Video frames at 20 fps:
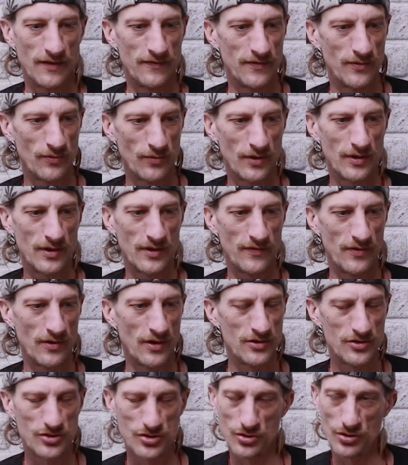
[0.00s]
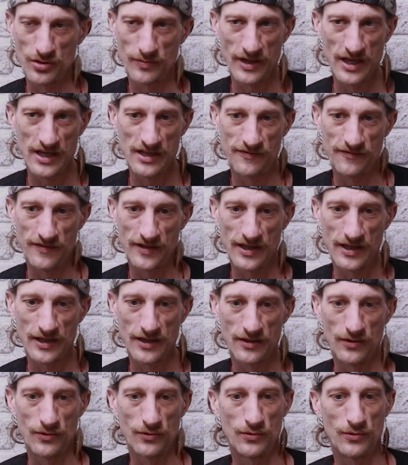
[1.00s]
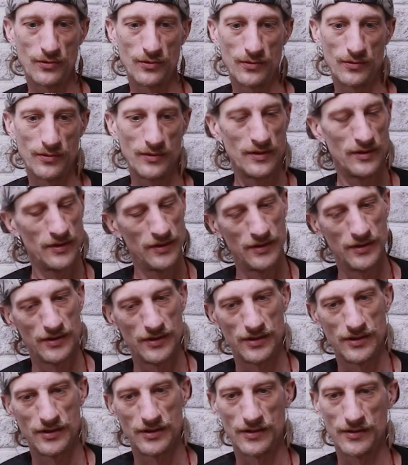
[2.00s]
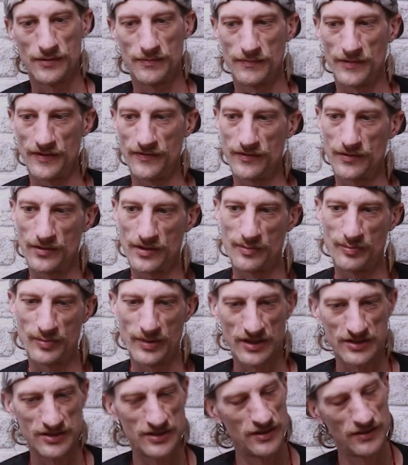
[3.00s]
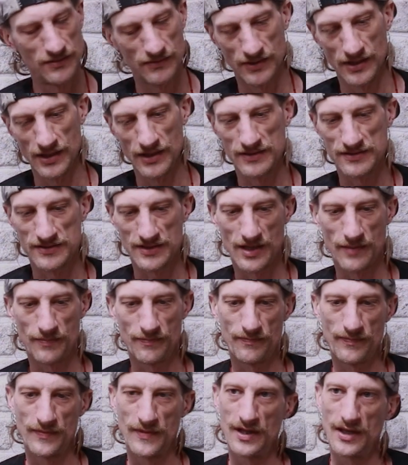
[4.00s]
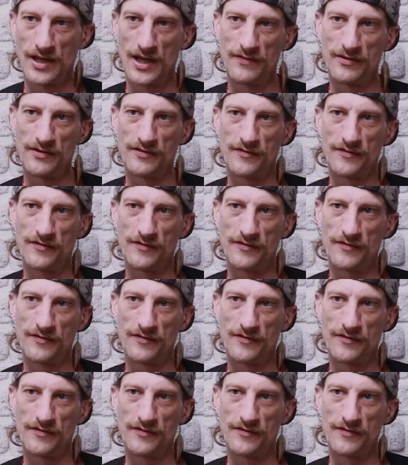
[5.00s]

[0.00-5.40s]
if you want, if you're unsure about anything or you know, if you've got the budget, hit us up. Every